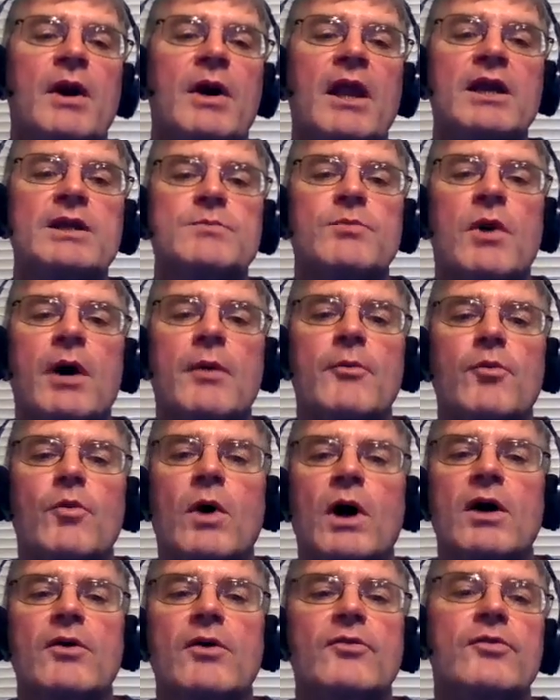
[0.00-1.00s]
My next prompt
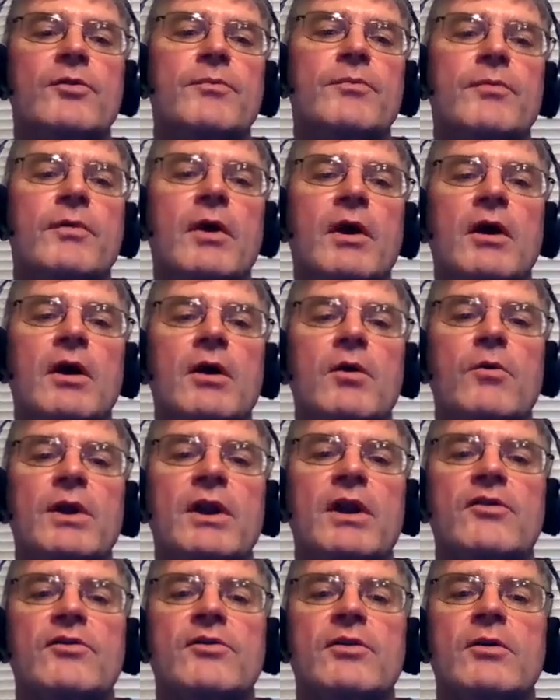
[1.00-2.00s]
was,
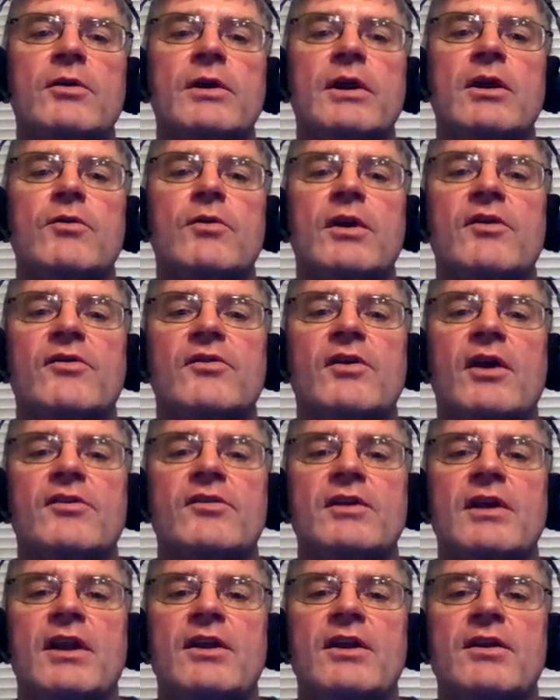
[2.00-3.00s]
when considering and
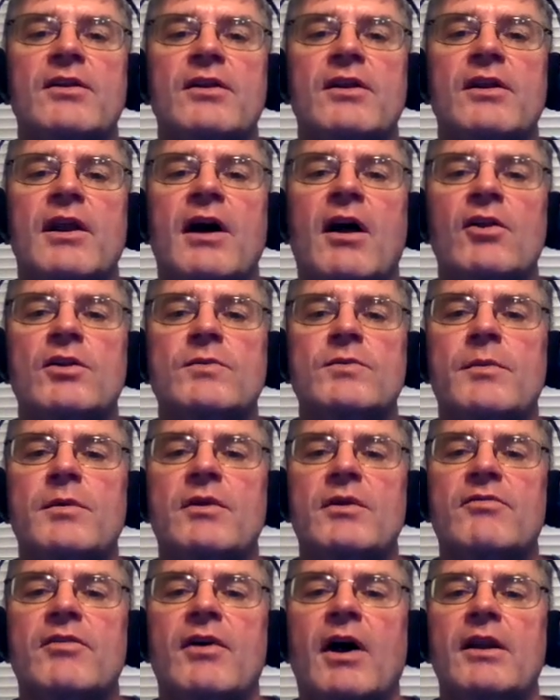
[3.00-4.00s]
criticizing the idea that knowledge may
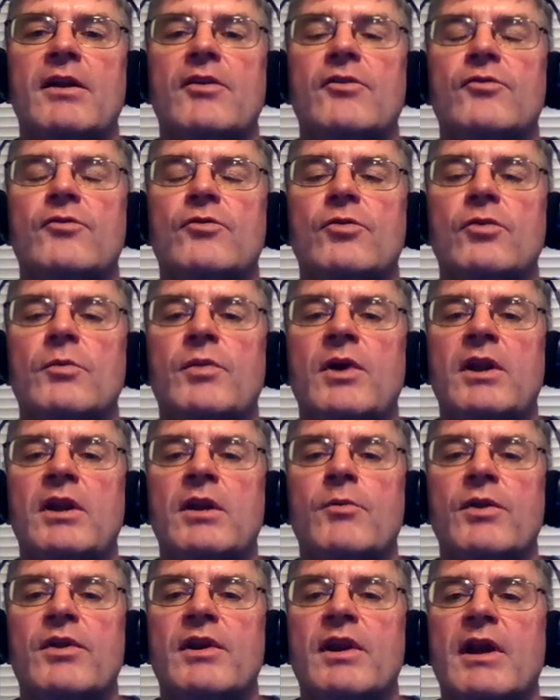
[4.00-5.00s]
be defined as true
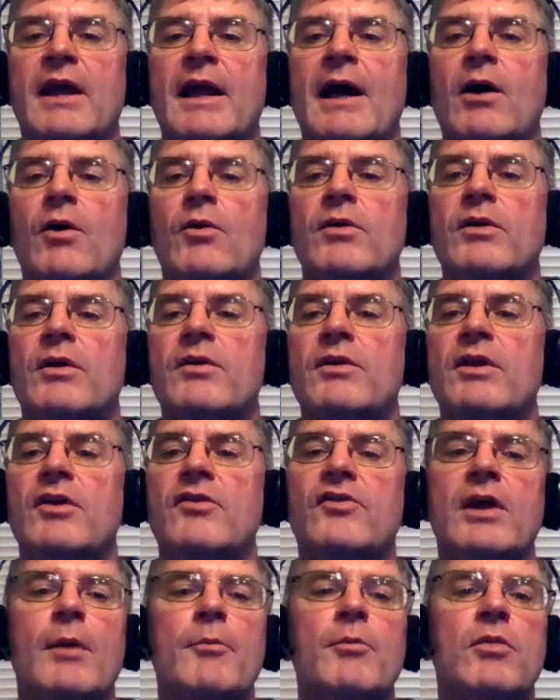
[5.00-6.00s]
opinion with an account, the
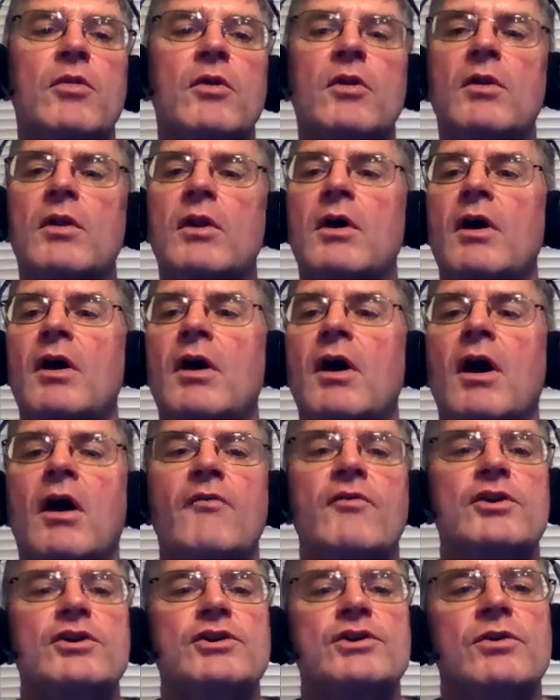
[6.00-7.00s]
example
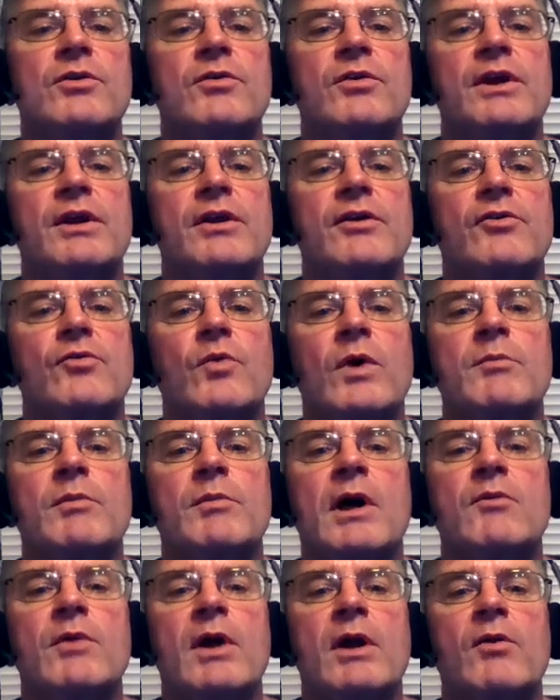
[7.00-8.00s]
of the jury, swayed
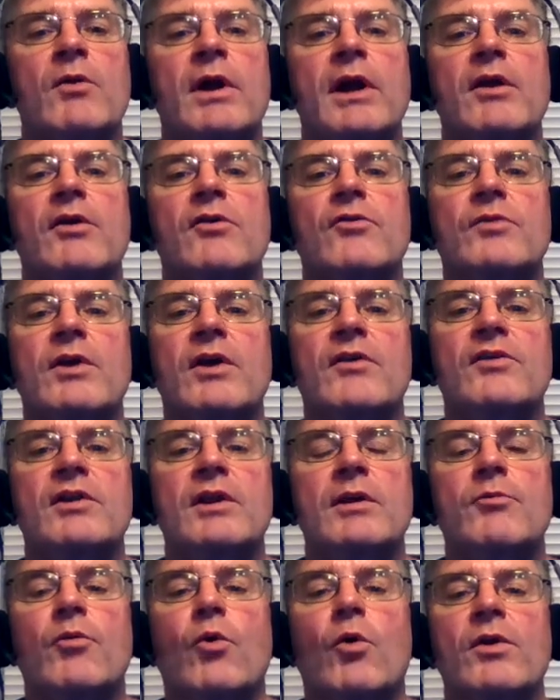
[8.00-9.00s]
by rhetoric, stressed
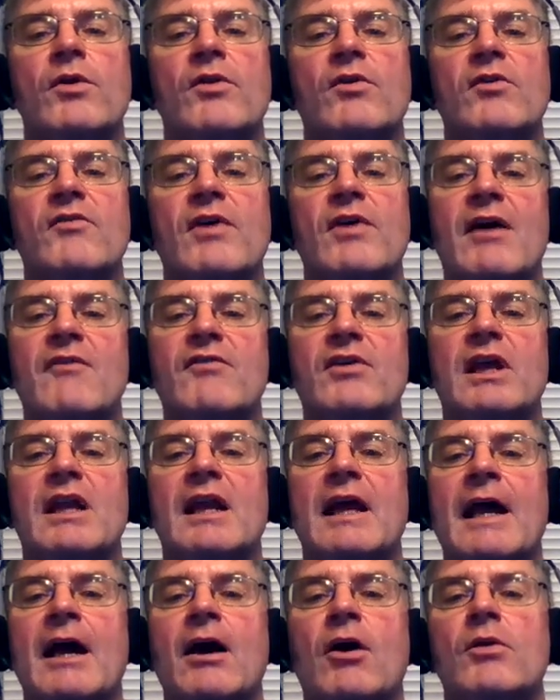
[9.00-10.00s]
the importance of having
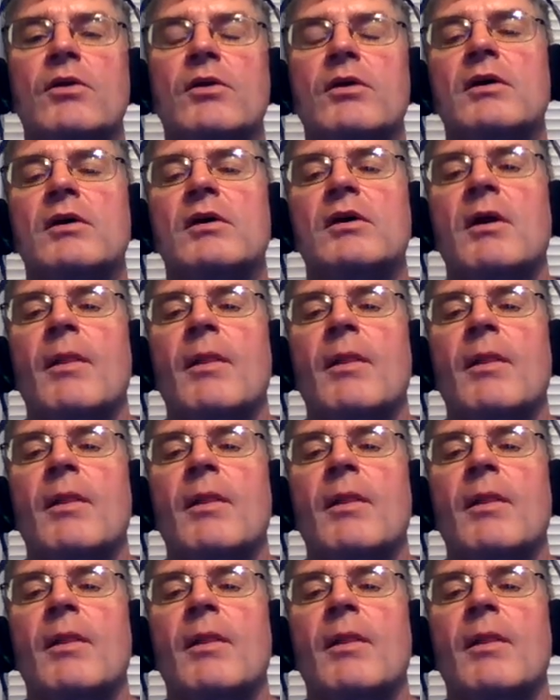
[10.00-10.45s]
an account.